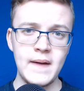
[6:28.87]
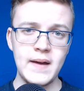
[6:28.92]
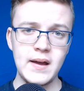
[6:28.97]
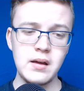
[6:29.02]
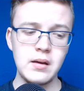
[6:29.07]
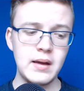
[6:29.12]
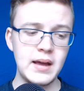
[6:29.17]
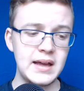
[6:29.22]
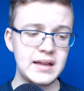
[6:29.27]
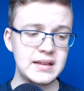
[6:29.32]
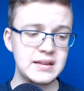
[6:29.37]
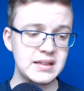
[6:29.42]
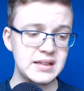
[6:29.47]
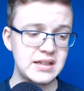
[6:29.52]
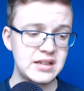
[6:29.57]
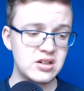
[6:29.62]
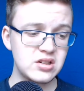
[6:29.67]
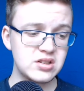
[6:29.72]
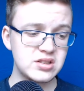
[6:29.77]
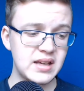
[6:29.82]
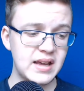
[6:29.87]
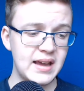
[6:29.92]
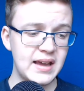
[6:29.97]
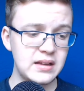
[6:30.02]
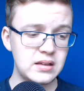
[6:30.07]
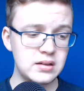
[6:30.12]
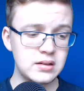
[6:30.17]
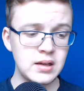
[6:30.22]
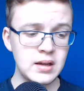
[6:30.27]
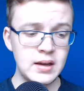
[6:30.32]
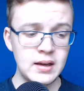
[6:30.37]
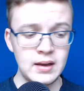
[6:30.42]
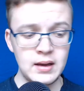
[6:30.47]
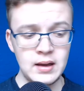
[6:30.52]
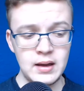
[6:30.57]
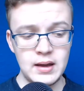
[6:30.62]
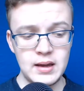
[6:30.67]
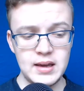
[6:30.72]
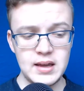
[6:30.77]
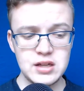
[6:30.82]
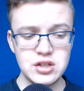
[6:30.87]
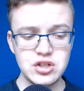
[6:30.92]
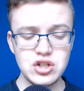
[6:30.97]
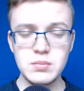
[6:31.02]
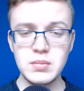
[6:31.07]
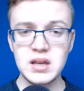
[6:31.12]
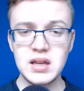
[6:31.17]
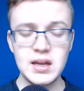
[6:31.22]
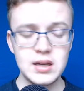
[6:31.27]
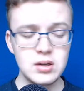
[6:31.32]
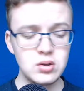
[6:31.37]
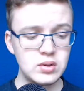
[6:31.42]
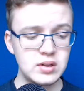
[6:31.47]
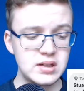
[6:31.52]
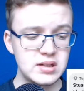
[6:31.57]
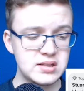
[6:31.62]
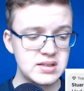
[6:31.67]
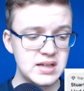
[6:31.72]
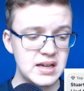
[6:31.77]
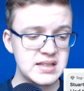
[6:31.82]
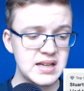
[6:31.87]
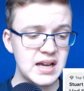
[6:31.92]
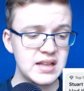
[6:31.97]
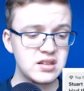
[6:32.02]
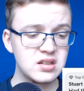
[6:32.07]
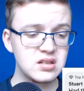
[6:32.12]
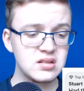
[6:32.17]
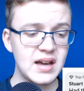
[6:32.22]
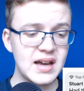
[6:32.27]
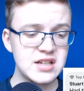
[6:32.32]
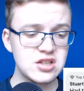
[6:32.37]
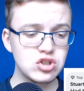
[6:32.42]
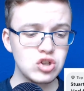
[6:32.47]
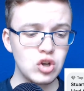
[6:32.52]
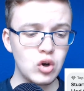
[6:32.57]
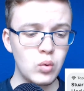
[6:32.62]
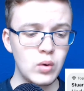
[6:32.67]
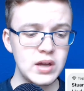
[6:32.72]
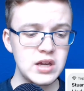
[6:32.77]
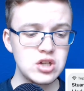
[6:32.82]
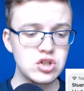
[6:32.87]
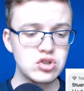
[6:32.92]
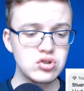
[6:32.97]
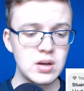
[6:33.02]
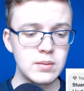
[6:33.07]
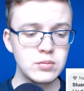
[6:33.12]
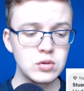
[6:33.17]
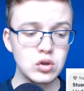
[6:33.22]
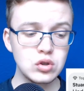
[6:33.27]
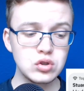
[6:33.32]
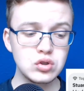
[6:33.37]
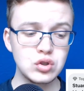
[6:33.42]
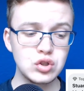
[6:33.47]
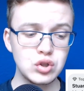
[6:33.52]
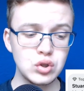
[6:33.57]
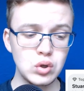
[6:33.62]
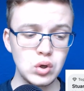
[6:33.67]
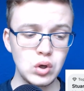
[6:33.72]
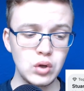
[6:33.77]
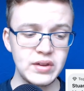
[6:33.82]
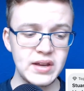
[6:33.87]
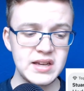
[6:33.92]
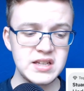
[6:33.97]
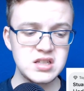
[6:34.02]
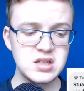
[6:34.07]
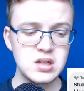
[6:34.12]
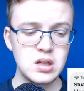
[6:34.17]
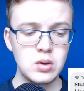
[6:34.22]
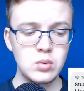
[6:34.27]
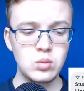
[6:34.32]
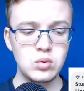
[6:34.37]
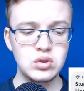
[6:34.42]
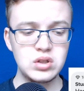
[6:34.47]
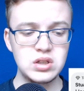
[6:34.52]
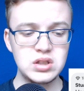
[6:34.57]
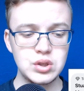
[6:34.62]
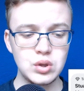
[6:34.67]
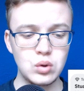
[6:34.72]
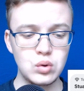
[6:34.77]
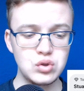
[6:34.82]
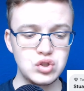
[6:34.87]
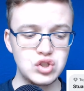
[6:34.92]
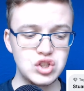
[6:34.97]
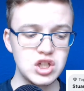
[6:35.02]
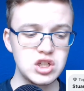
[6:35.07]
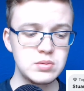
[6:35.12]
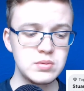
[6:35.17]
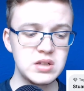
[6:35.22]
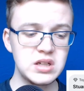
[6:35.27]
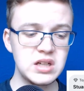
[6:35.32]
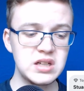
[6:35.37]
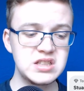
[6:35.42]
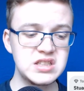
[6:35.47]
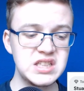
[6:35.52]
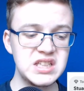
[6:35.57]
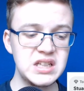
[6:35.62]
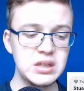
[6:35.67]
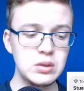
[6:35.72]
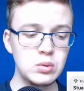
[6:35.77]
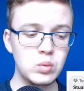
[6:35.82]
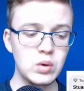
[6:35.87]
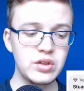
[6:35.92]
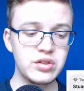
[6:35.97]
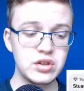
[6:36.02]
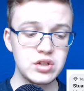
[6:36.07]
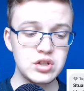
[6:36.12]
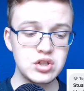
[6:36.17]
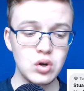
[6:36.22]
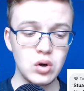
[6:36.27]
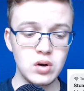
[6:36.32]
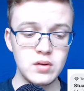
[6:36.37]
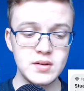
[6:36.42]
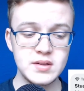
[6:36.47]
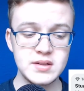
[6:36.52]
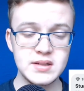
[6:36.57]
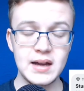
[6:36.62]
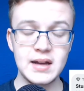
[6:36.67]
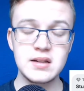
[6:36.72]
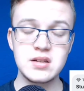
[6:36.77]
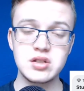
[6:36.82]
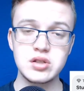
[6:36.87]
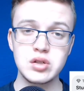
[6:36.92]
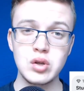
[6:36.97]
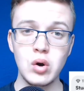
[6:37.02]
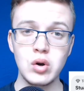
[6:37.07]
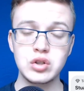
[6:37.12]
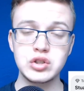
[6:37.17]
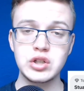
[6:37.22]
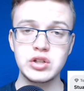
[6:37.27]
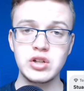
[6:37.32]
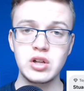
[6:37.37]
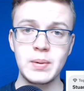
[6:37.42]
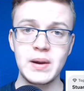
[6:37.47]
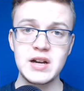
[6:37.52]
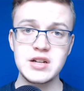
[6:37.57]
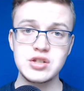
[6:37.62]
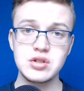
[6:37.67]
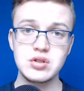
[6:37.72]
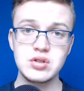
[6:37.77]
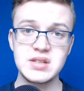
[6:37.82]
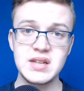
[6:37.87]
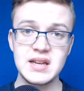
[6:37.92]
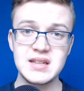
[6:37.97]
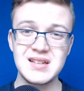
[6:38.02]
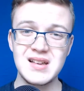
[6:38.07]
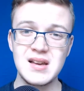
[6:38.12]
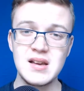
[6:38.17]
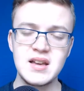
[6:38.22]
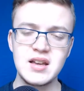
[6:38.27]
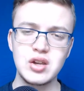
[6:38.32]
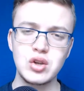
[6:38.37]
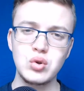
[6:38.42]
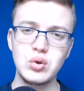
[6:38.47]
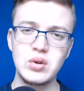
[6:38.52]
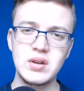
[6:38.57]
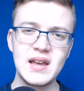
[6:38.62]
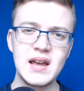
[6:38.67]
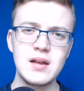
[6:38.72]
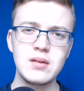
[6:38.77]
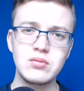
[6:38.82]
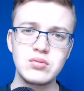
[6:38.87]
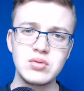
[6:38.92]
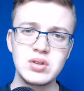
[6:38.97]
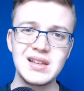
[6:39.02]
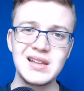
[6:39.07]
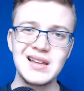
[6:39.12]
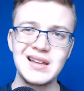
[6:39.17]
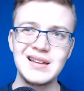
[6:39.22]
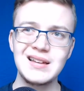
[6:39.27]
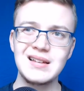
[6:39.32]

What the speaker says: in the years ahead. Stuart McKinnell, he says, had the last all white strip, not so sure on this, we'll need to hold judgment and see with the shorts and socks. Another person who says, you can't really